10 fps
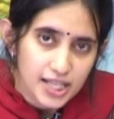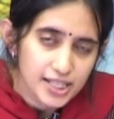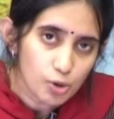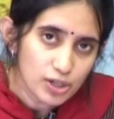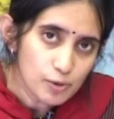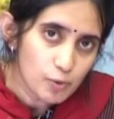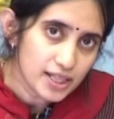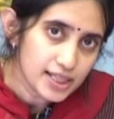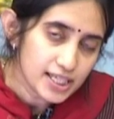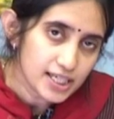The only
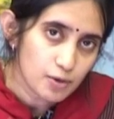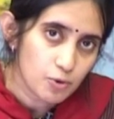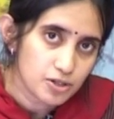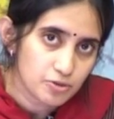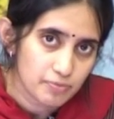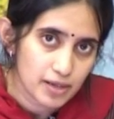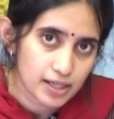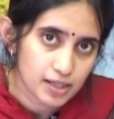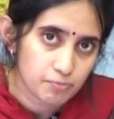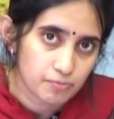one thing I want to
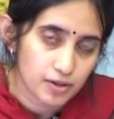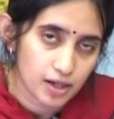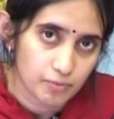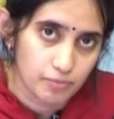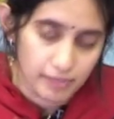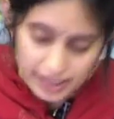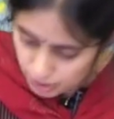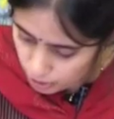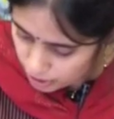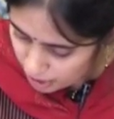make, a, uh, make
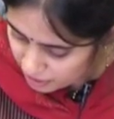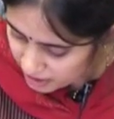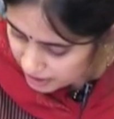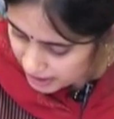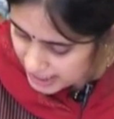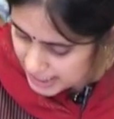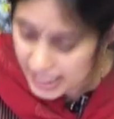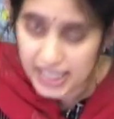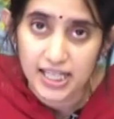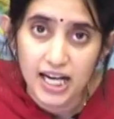note of here is
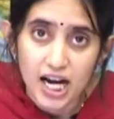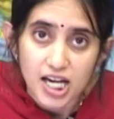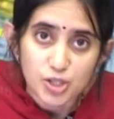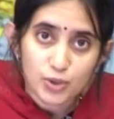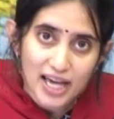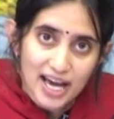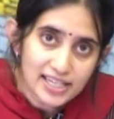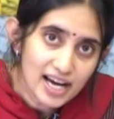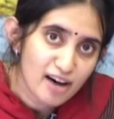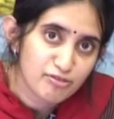that you
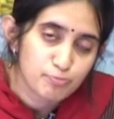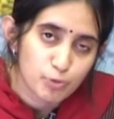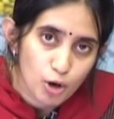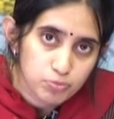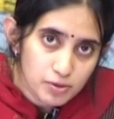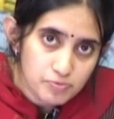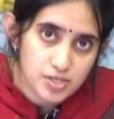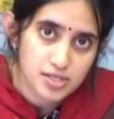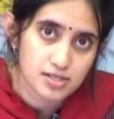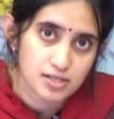can have
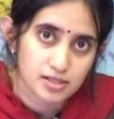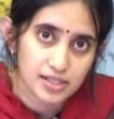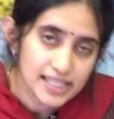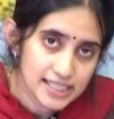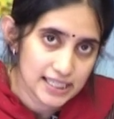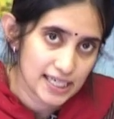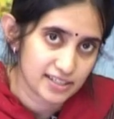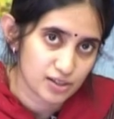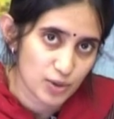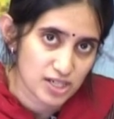problems in the
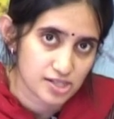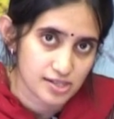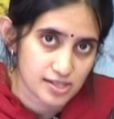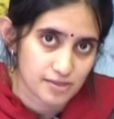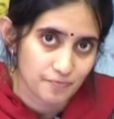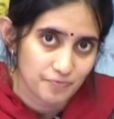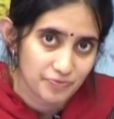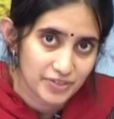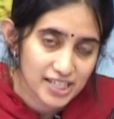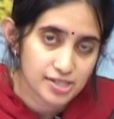clicker questions.
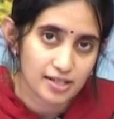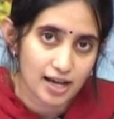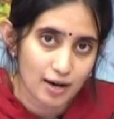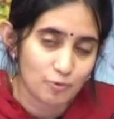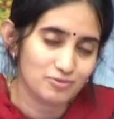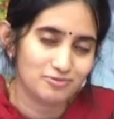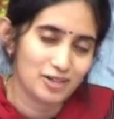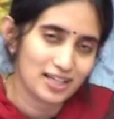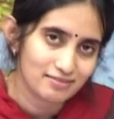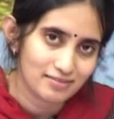They uh,
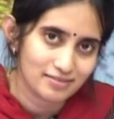well,